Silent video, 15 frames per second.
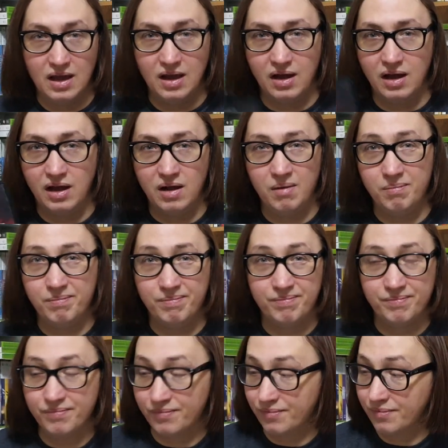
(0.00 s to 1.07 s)

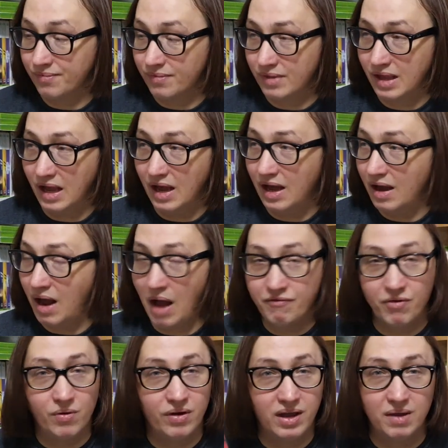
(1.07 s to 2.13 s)
Yeah,
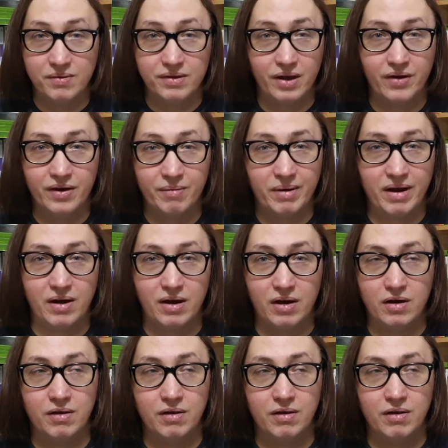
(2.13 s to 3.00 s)
everyone keeps going about